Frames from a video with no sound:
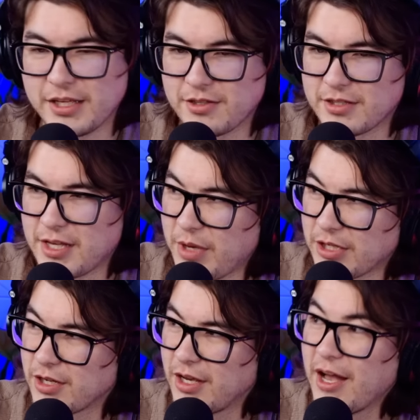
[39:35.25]
kids are the same
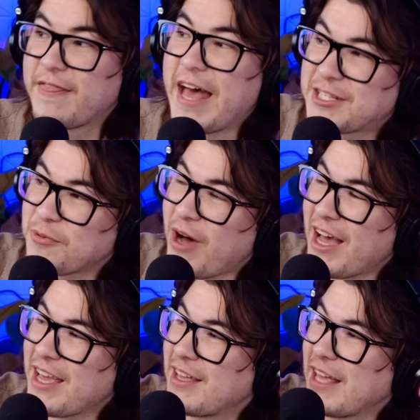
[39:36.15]
age. That's
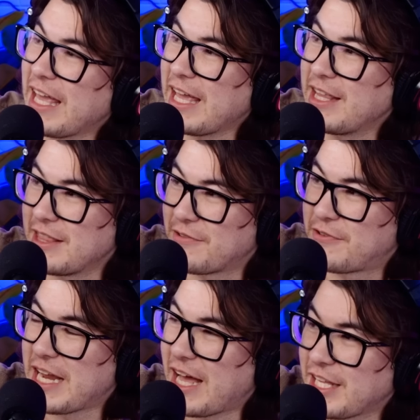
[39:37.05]
why in the
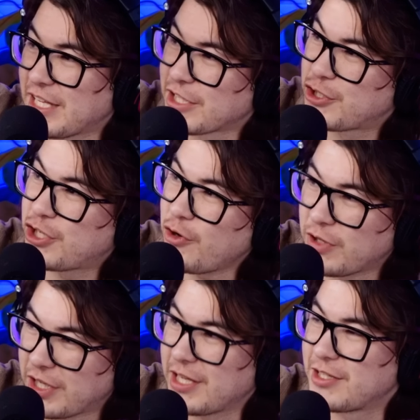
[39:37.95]
finale of the show,
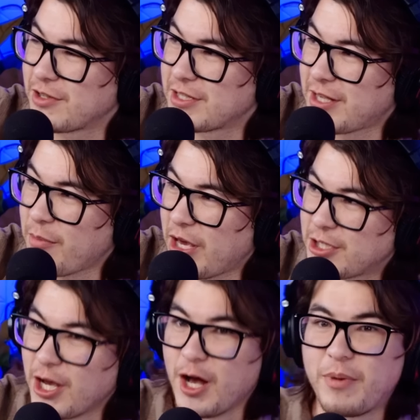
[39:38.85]
the kids are the same
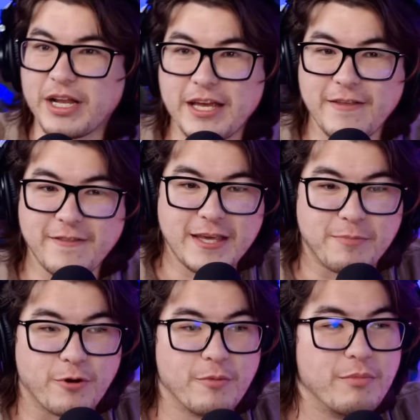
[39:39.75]
age. But in the
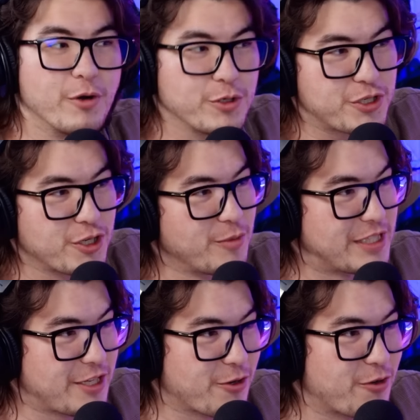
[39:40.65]
promotional
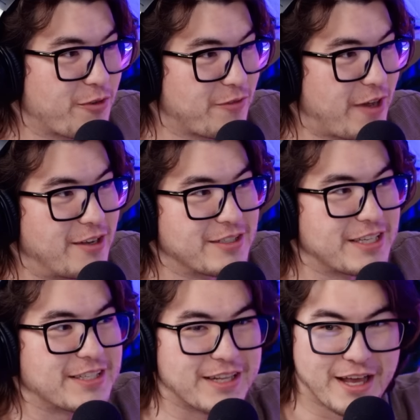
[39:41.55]
material for the final
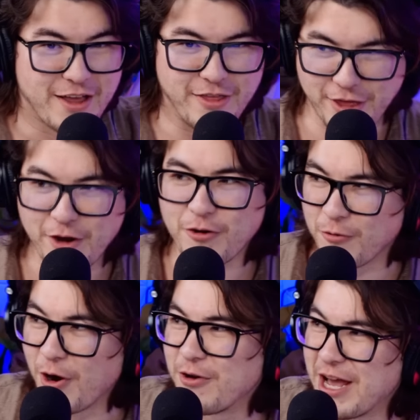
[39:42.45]
season, they're
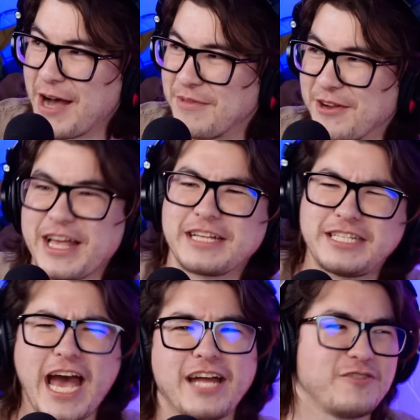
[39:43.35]
grown up. They're like,
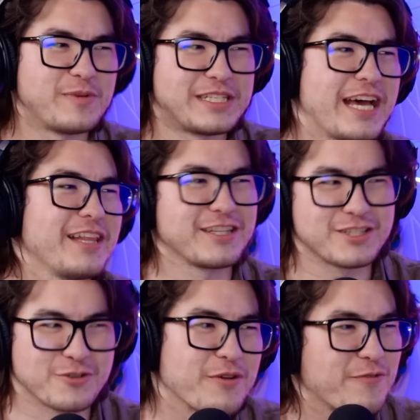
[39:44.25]
Dad, you've been telling the
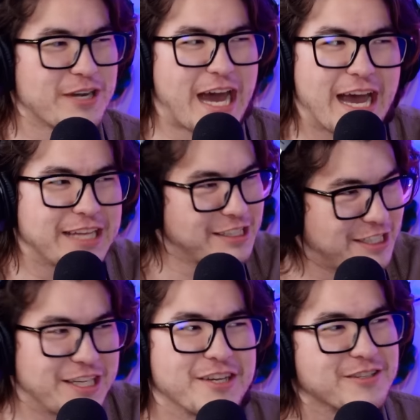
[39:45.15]
story for 9
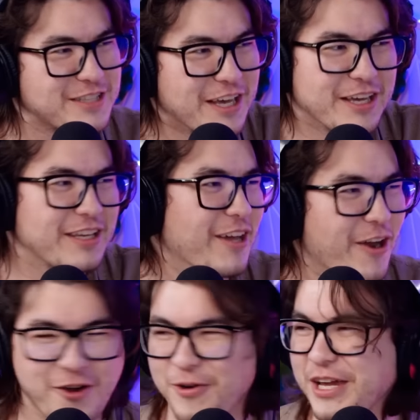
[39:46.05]
years.
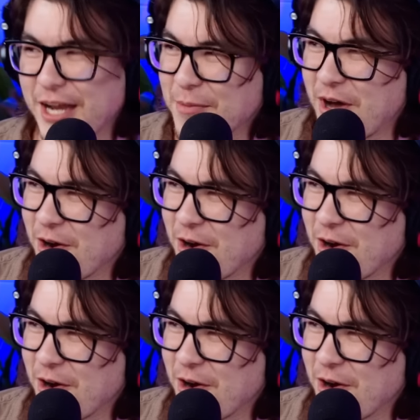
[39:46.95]
Hurry it up